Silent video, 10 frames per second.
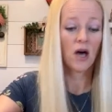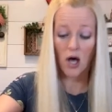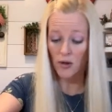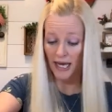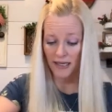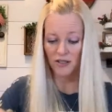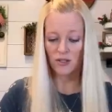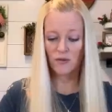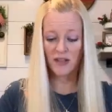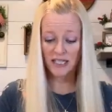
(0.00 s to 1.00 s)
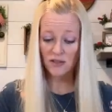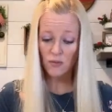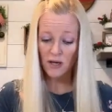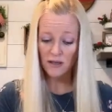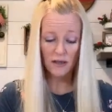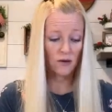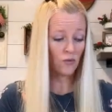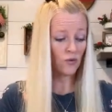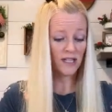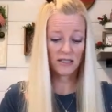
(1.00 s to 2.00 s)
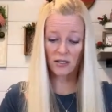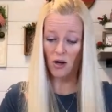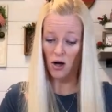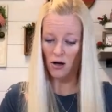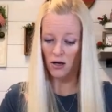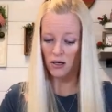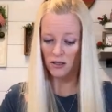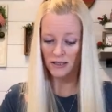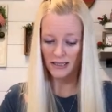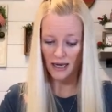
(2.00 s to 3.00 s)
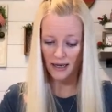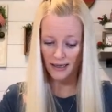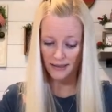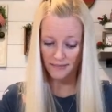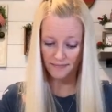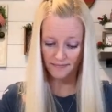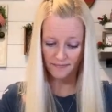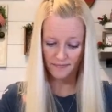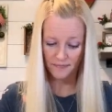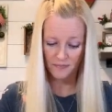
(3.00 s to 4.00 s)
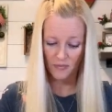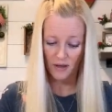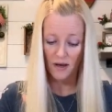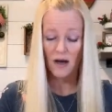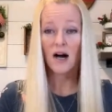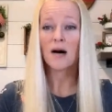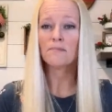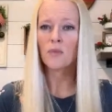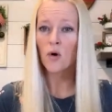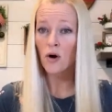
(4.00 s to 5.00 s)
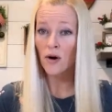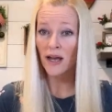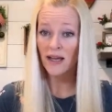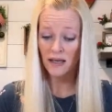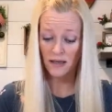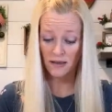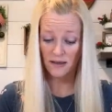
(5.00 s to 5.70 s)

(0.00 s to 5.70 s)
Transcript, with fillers: Okay, so this one is called um, Amore